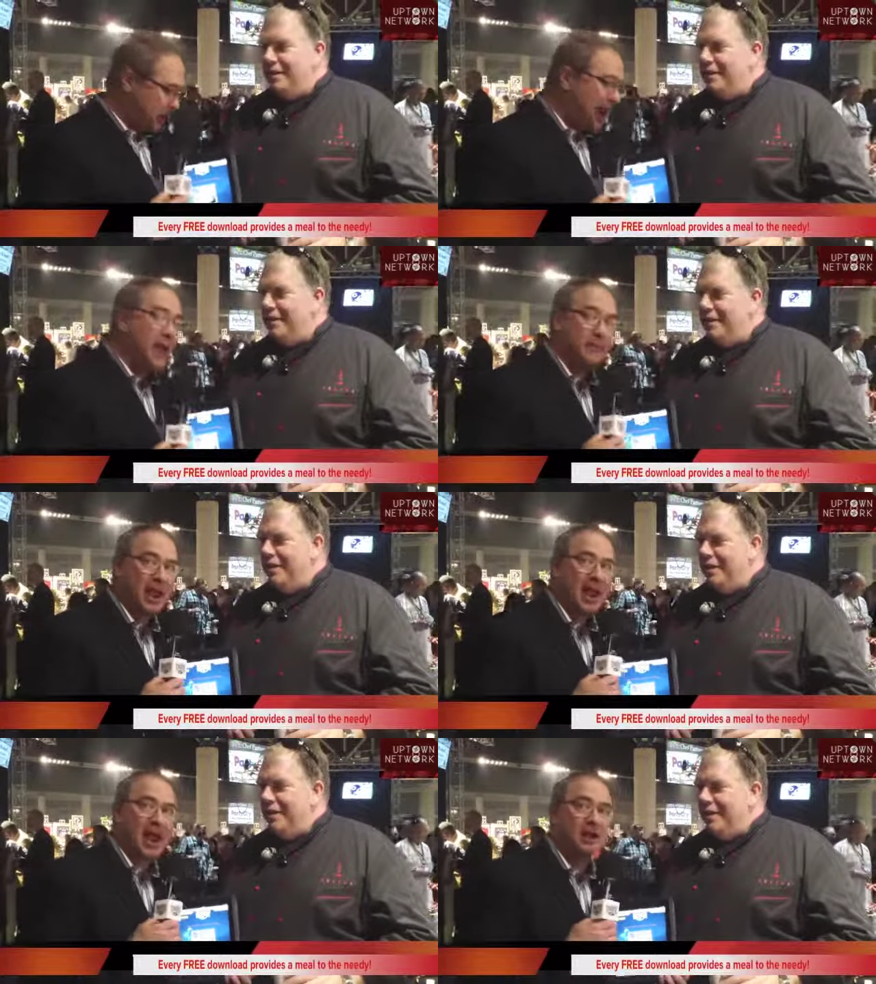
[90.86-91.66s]
Speaker 1: your
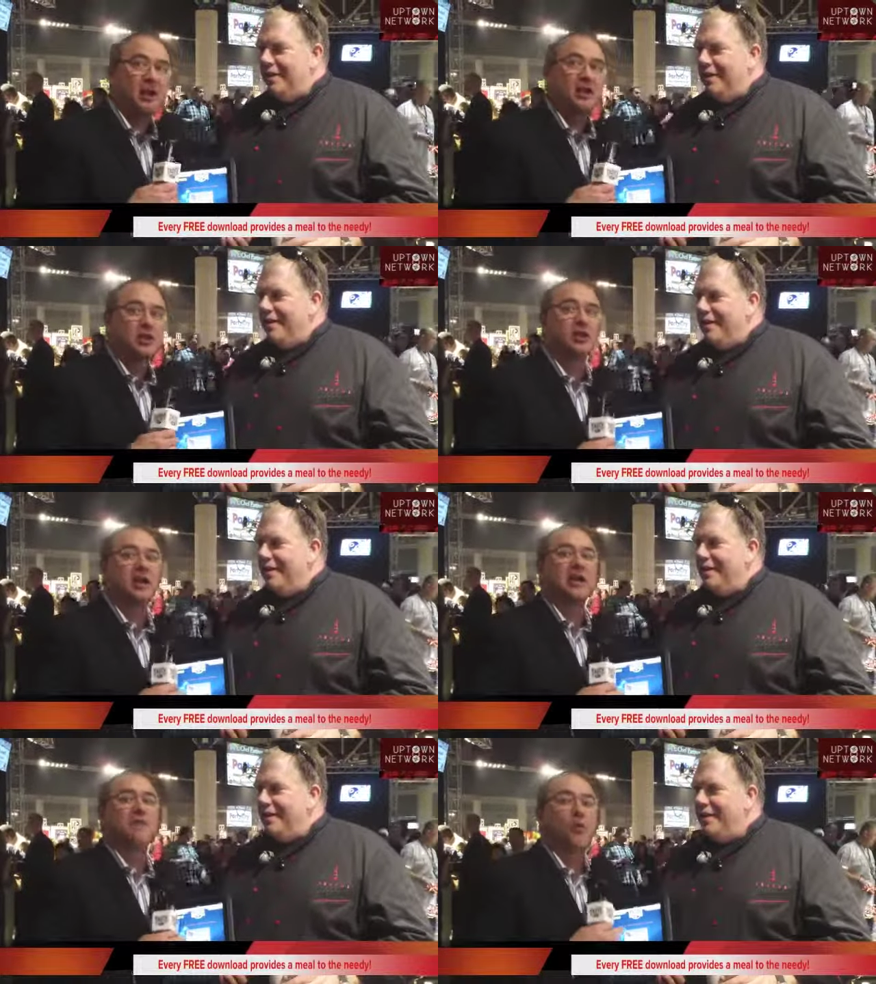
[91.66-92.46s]
iPad, you're going
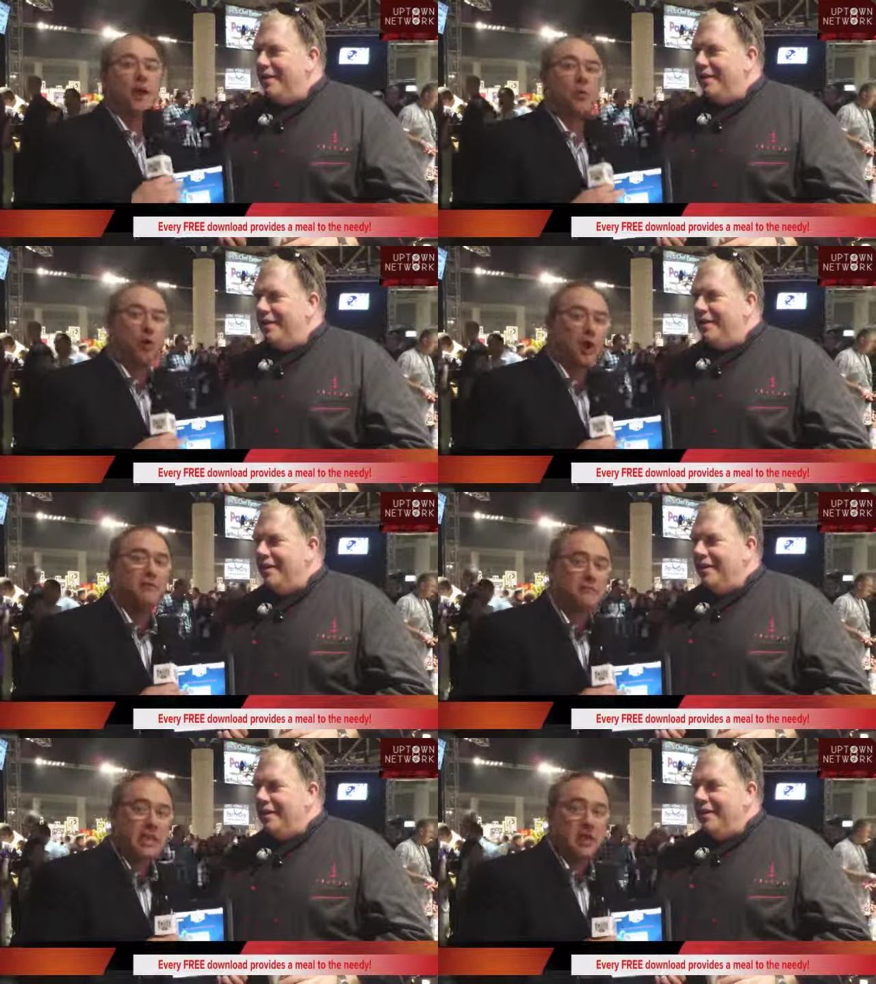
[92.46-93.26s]
to give away
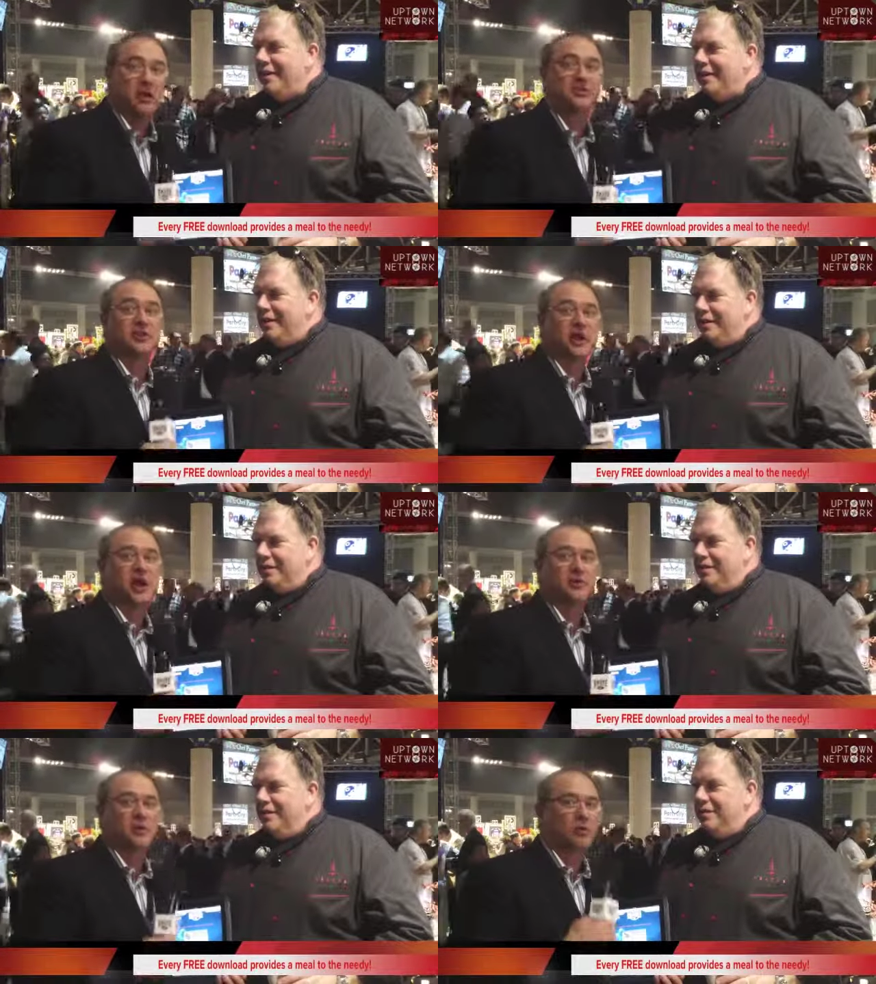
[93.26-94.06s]
one meal to the
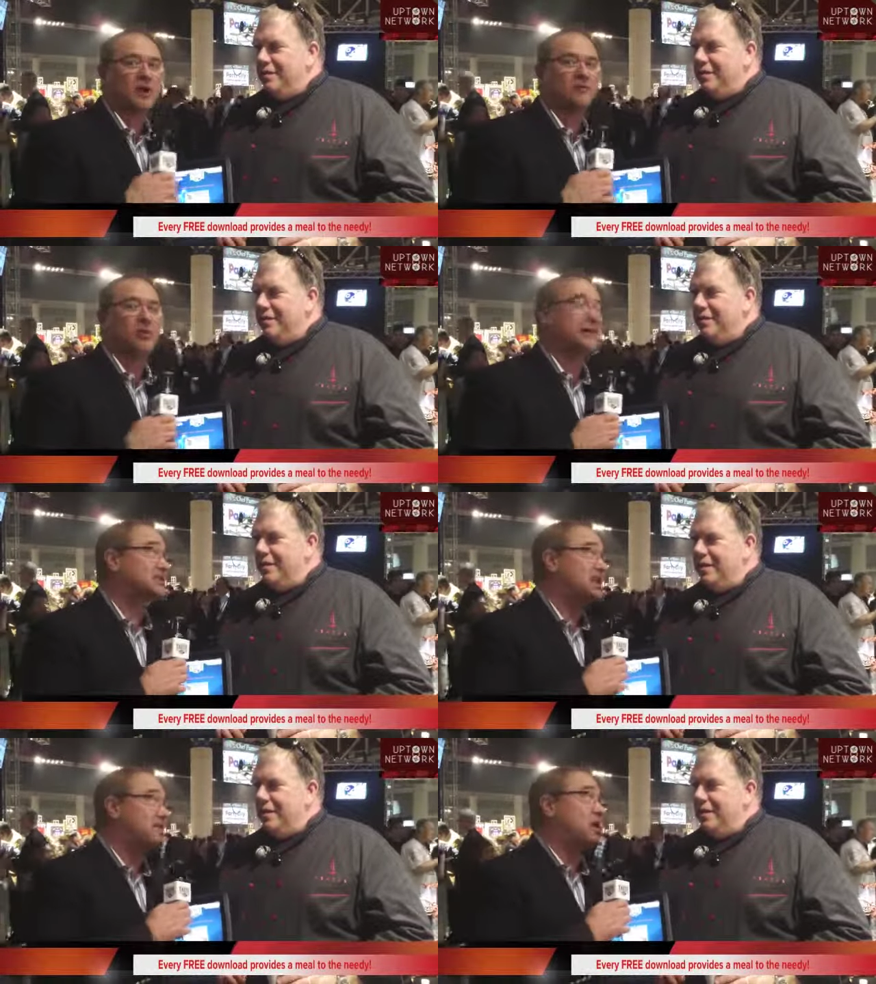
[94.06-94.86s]
hungry. We're giving away
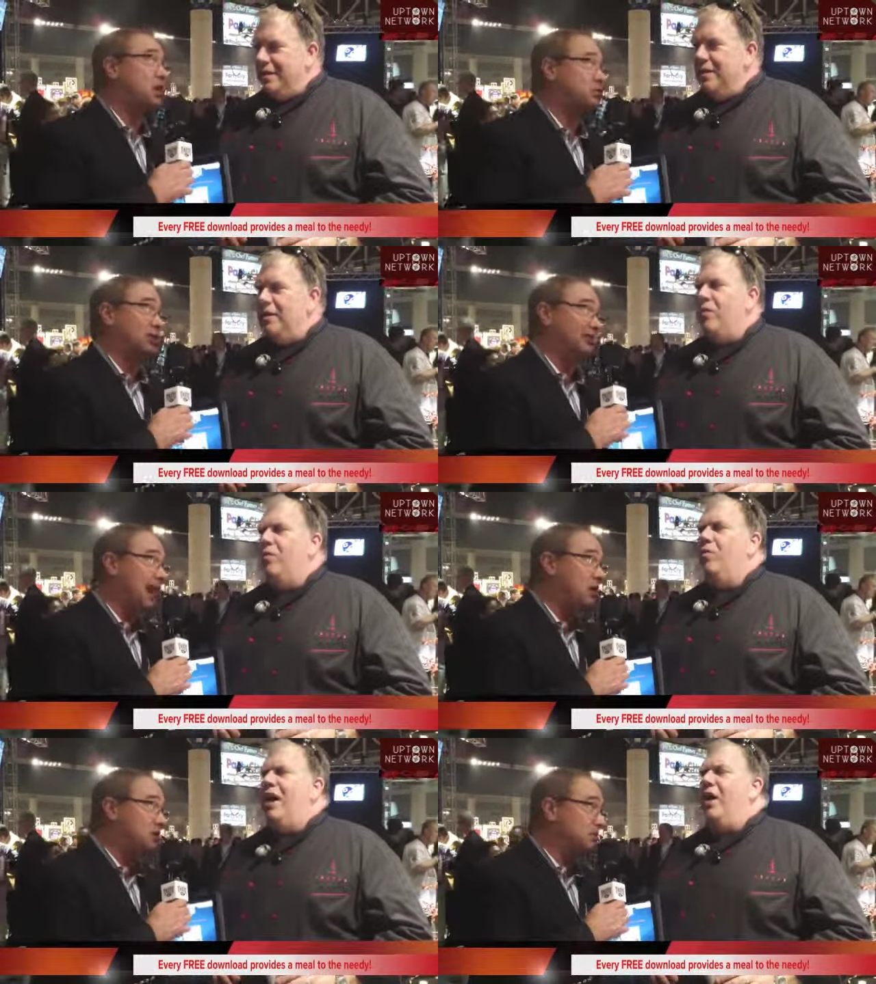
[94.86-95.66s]

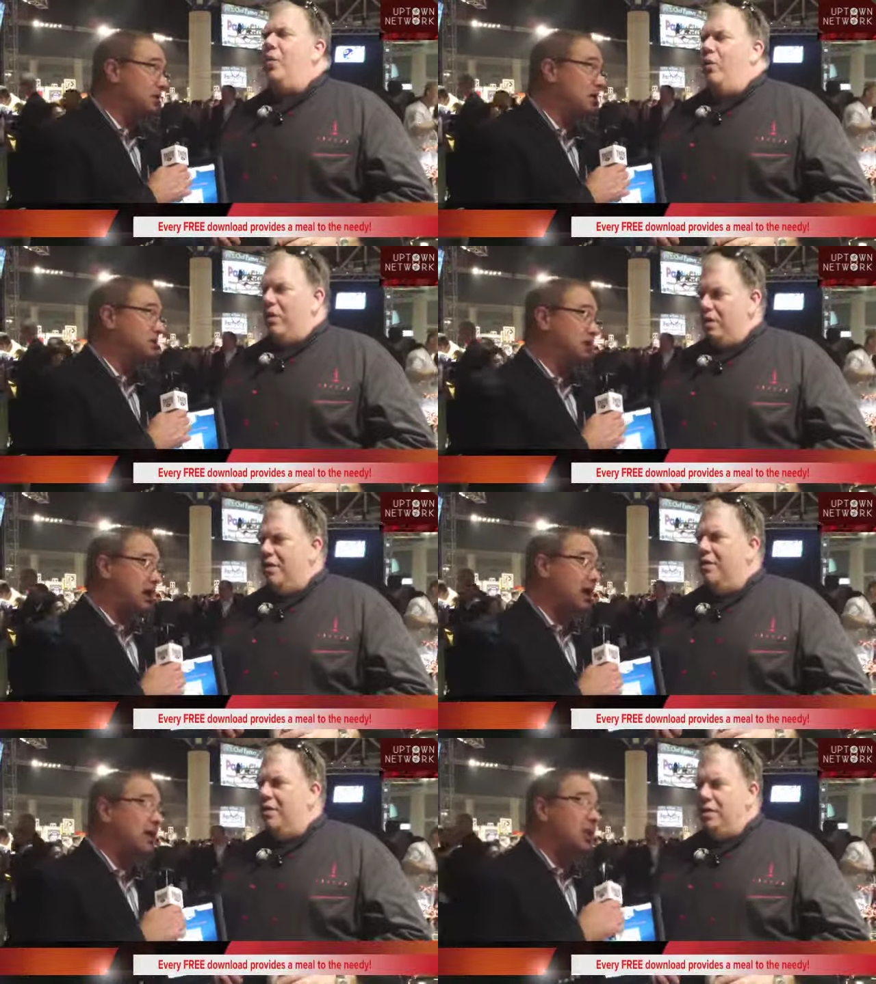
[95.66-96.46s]
700,000 meals
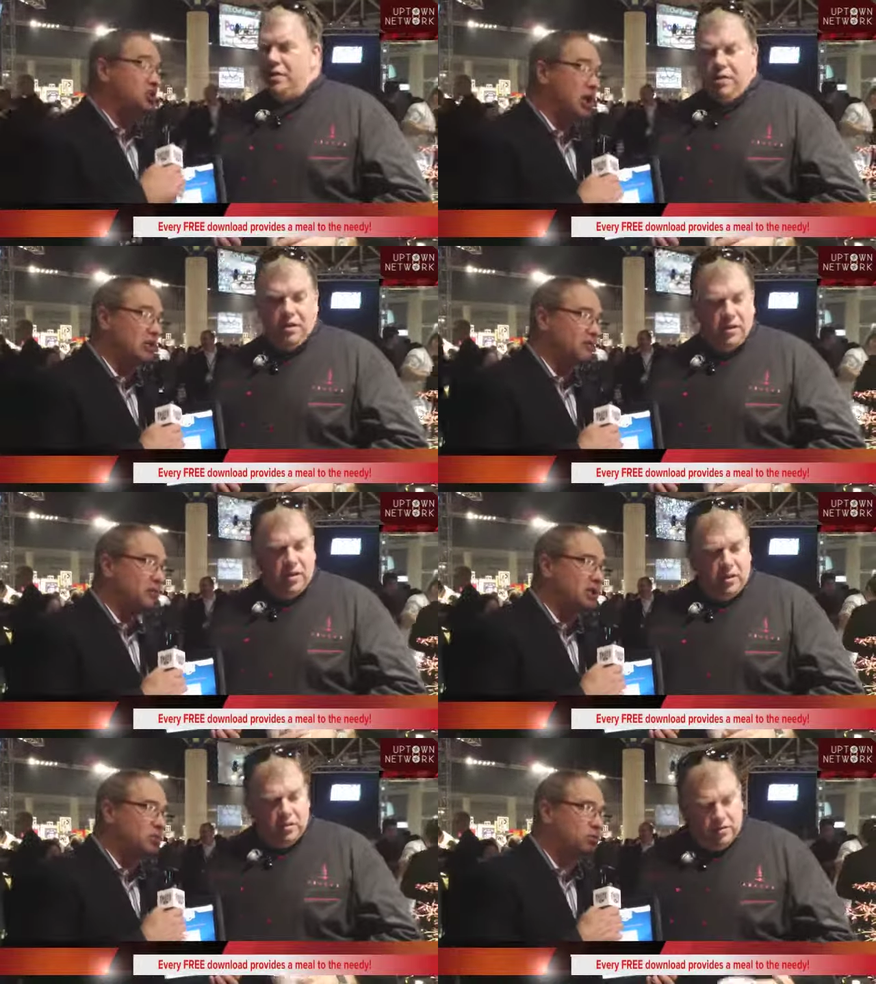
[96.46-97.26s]
tonight just from
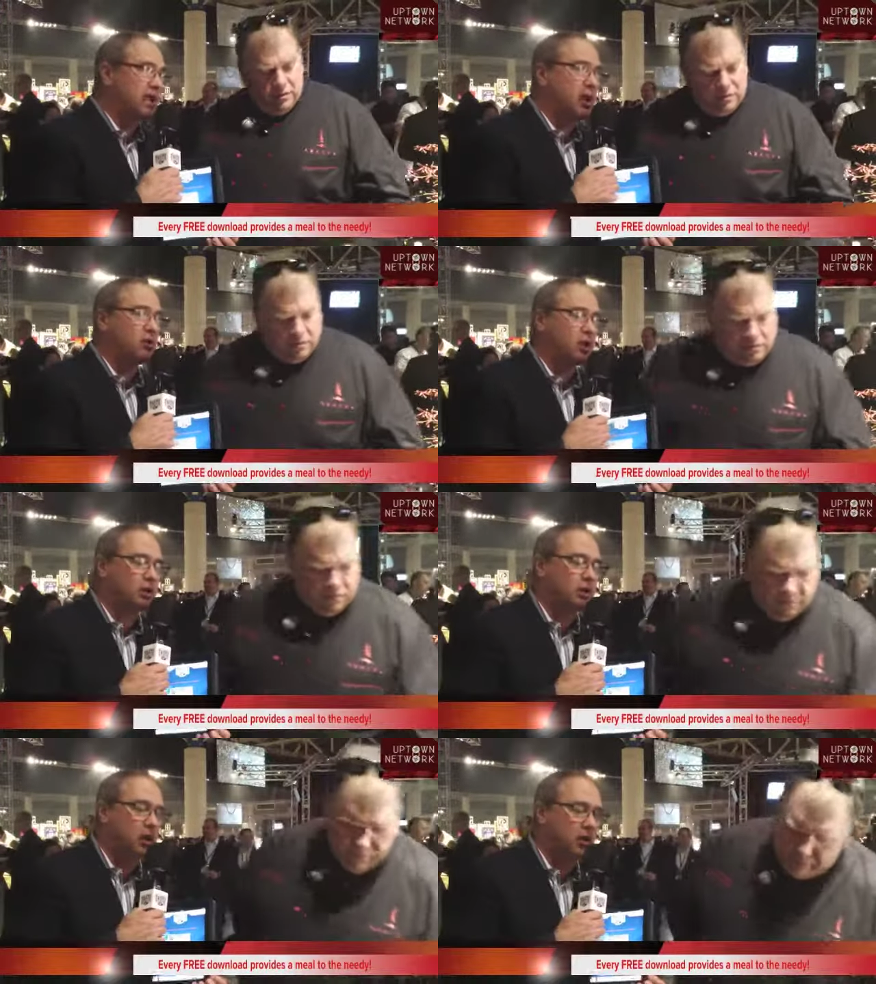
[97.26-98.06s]
this download
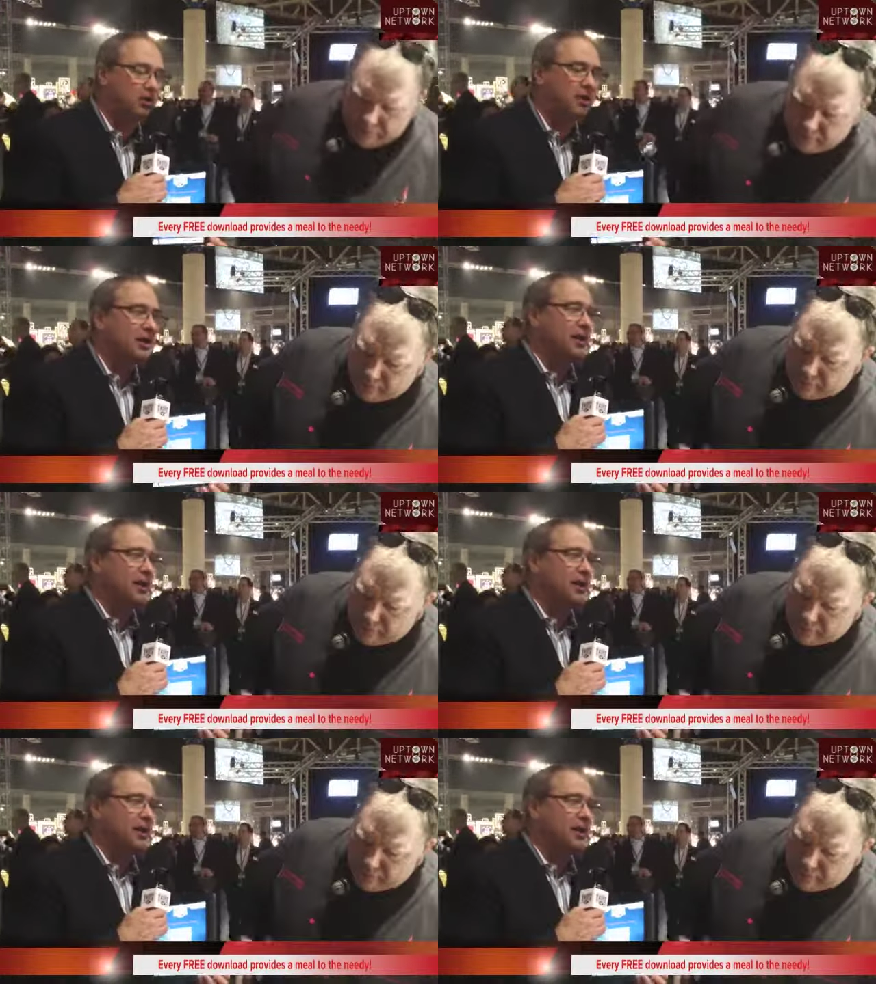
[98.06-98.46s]
alone.